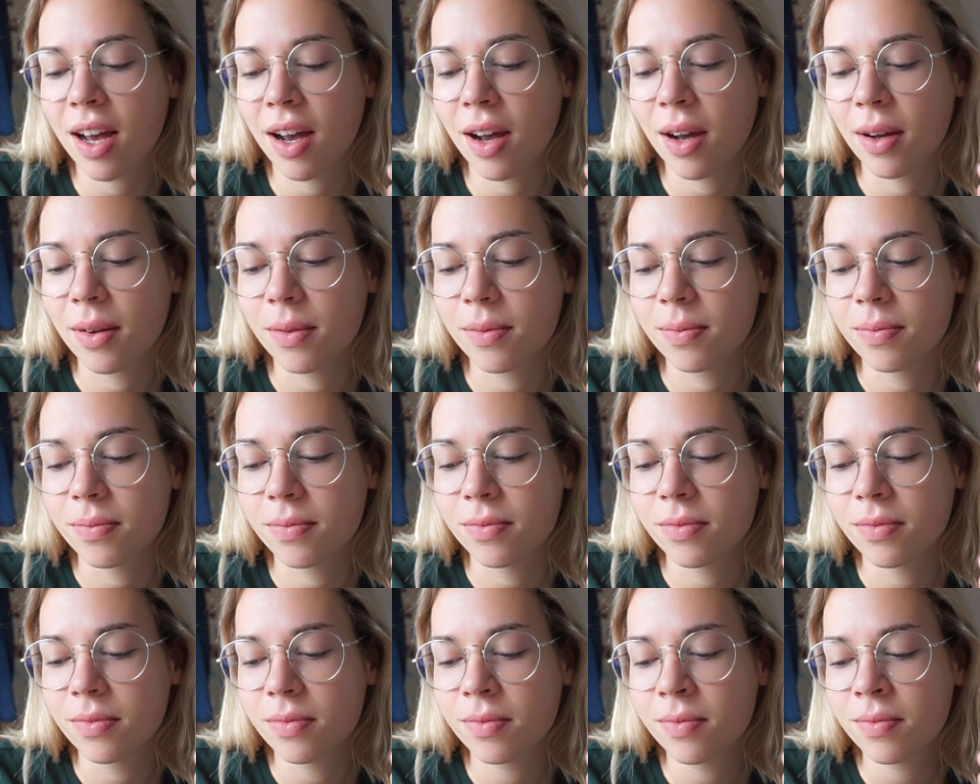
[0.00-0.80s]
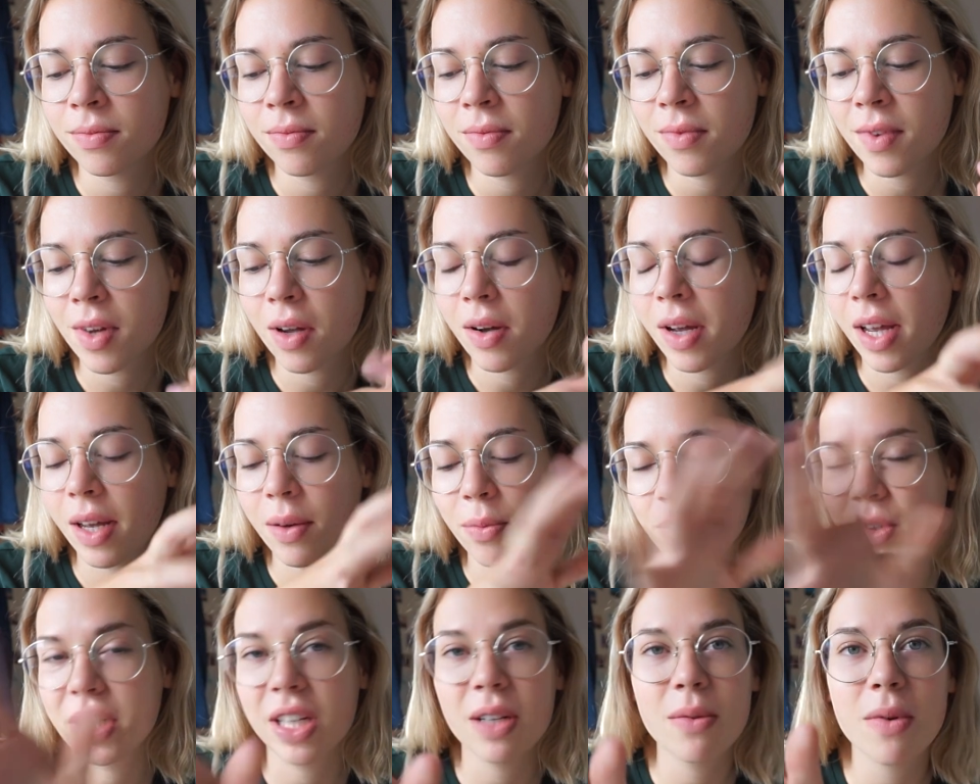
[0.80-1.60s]

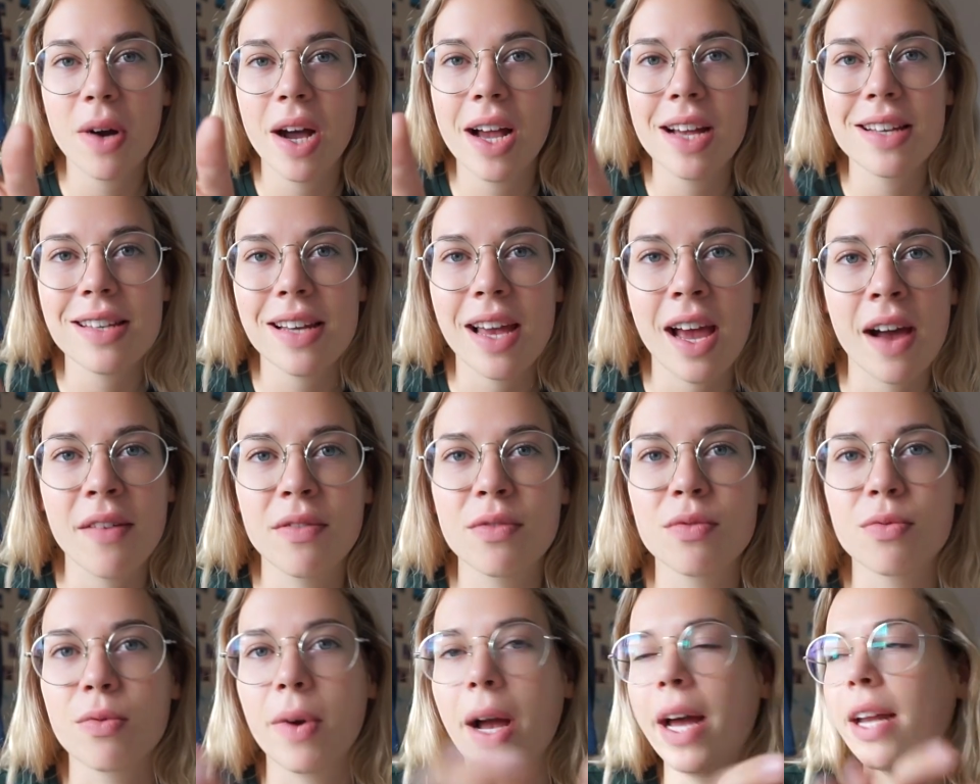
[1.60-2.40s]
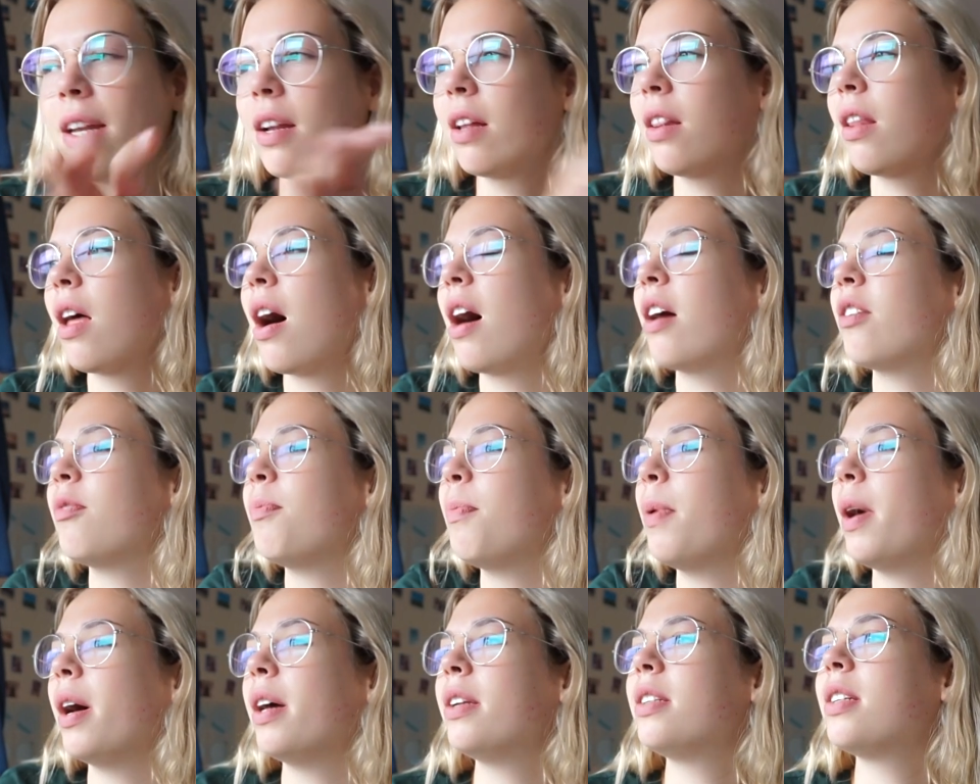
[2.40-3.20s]
okay, reading wise, I haven't read a
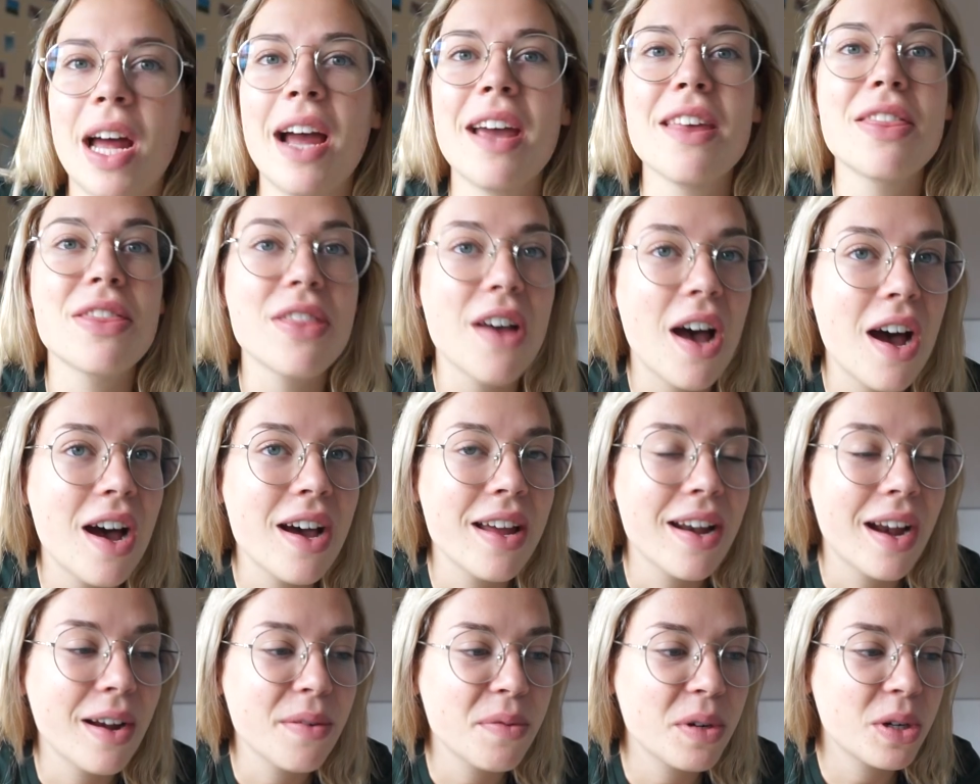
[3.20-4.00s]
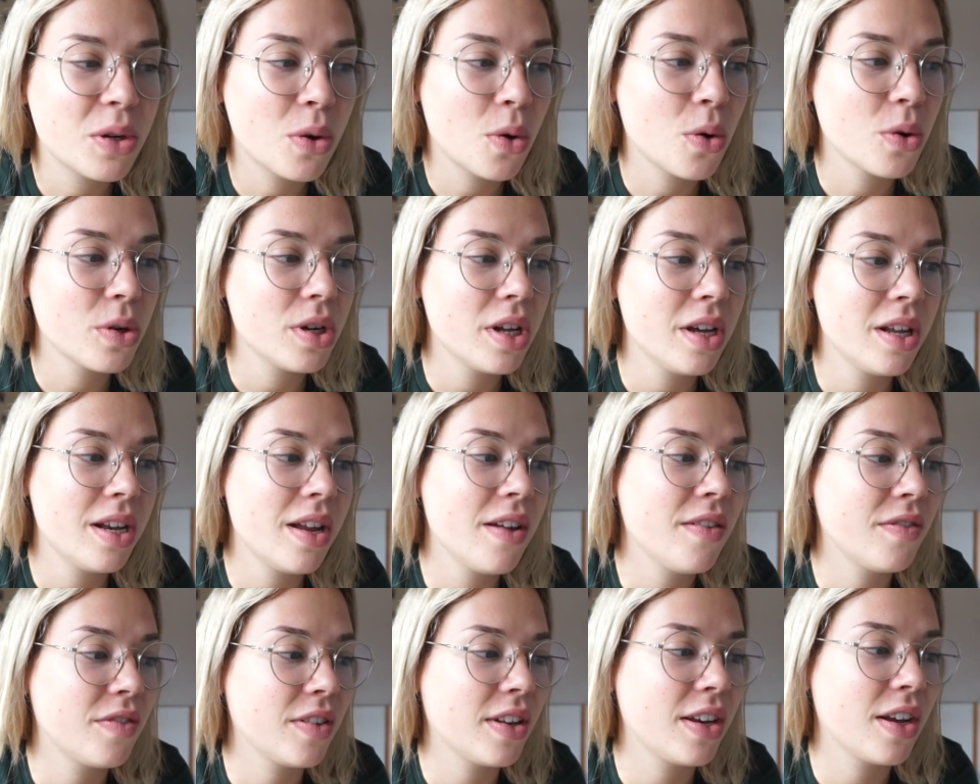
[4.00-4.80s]
lot, but I thought I
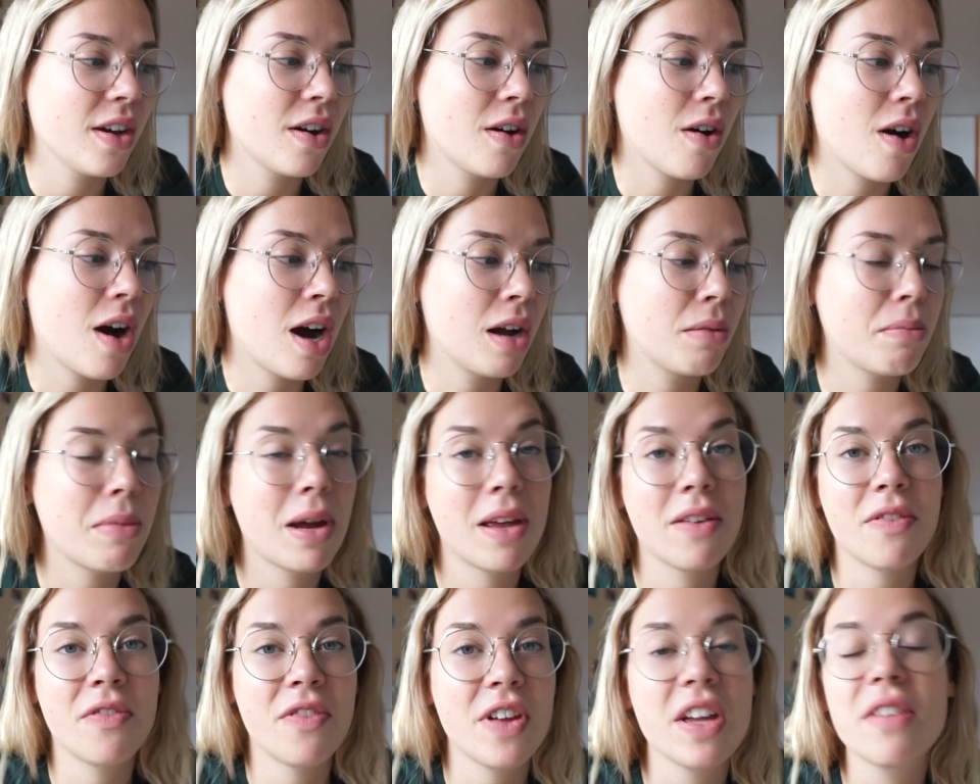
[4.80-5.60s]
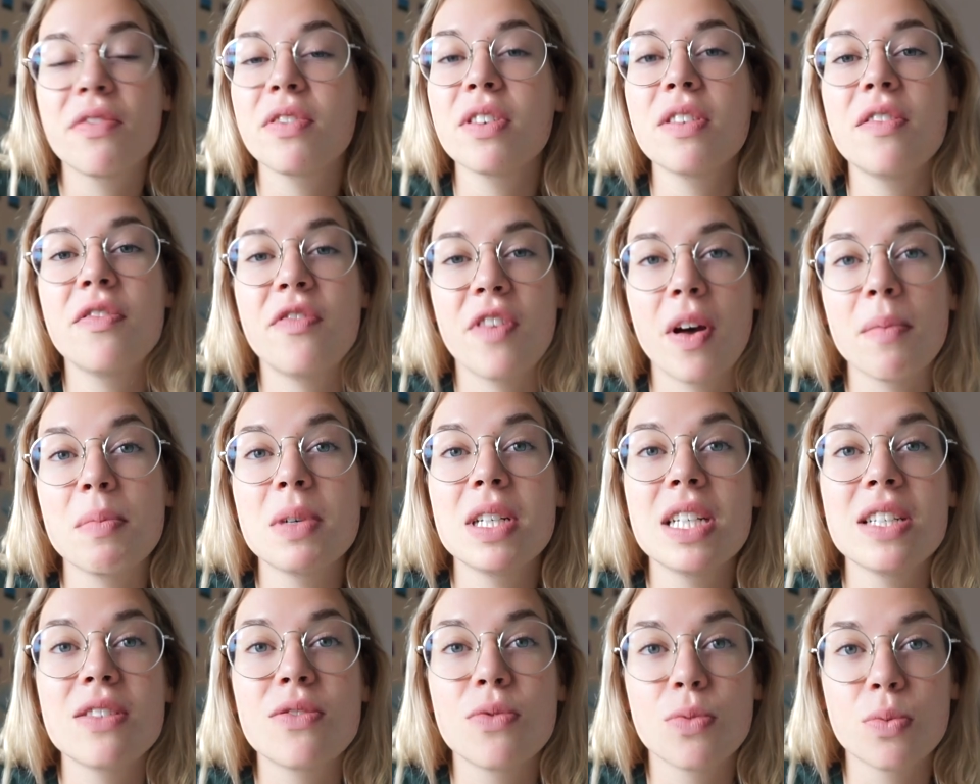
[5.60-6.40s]
recorded a video on my favorite
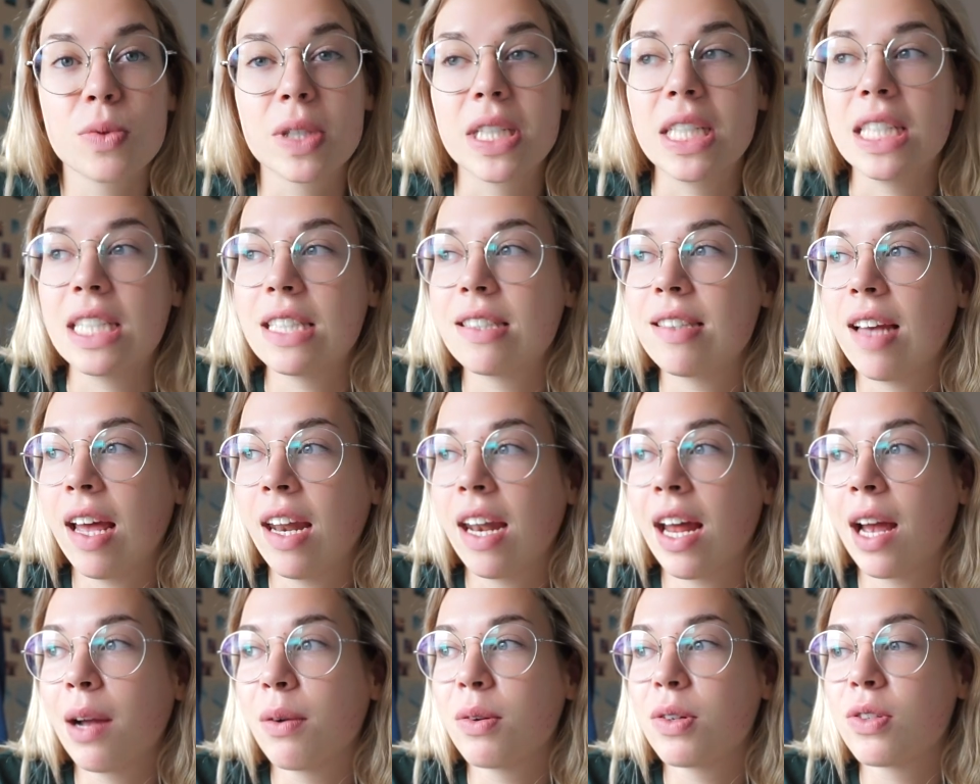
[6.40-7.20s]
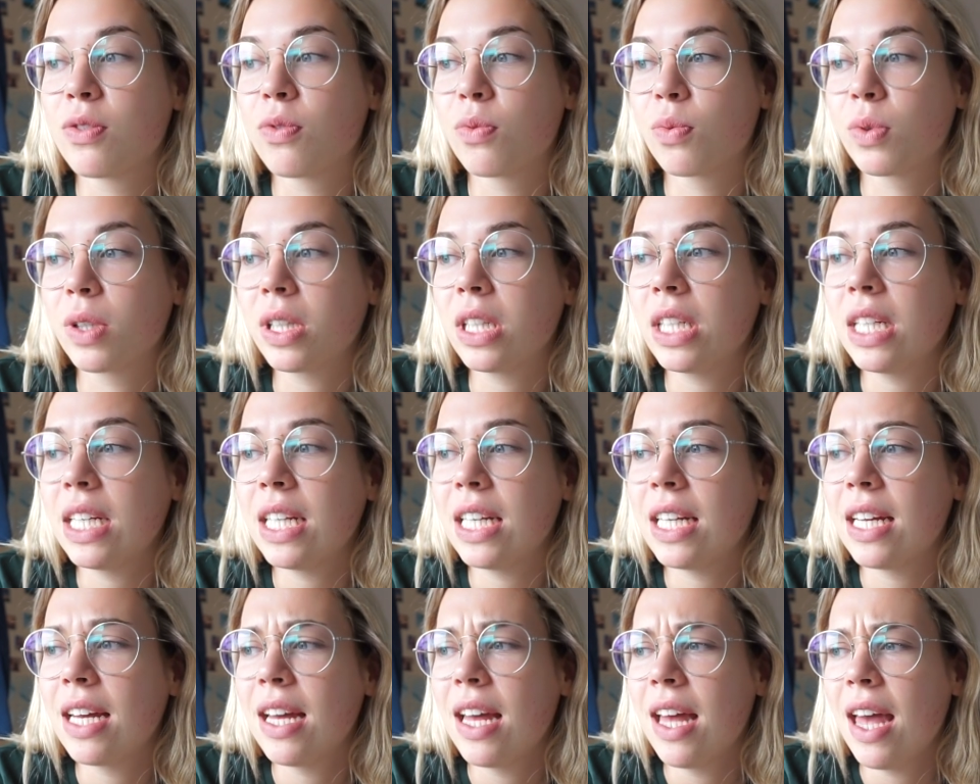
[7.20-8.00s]
feminist reads and I was
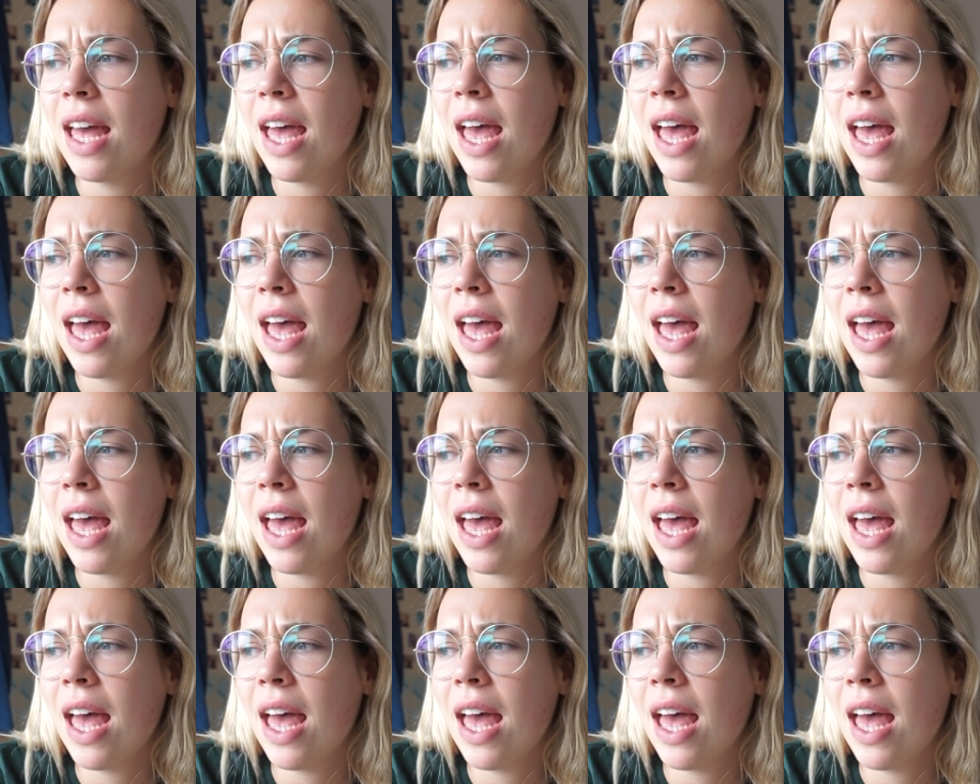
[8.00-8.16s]
really